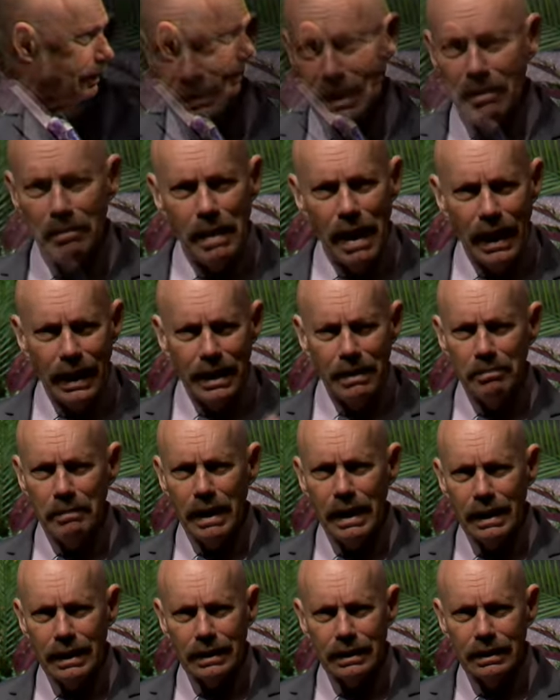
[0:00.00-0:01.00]
They're mad at
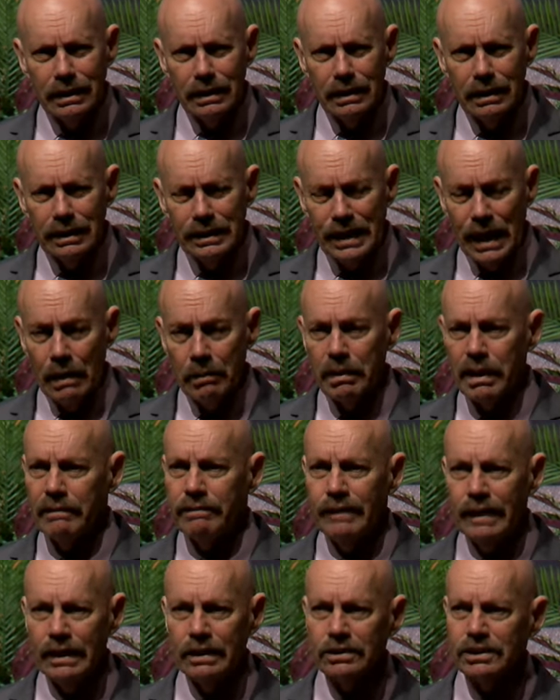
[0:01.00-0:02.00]
me. Yeah, but it
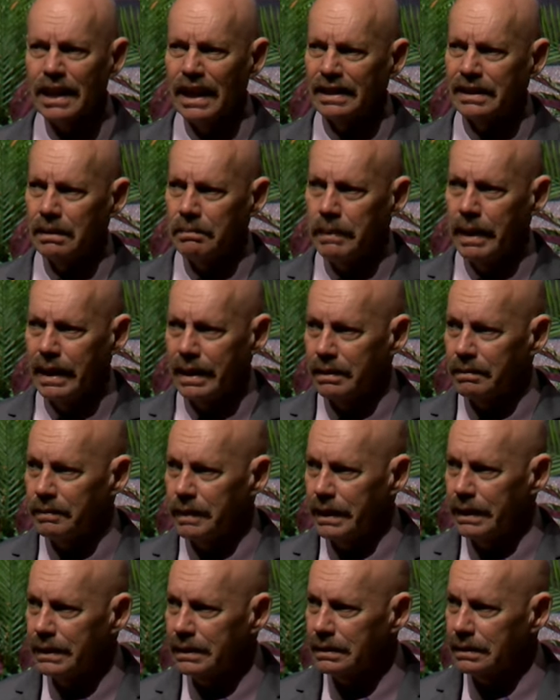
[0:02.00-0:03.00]
feels like they're mad at
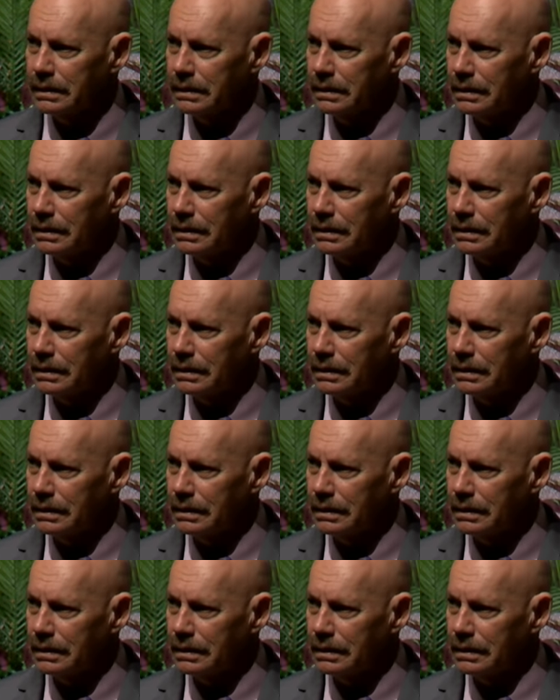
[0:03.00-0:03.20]
me.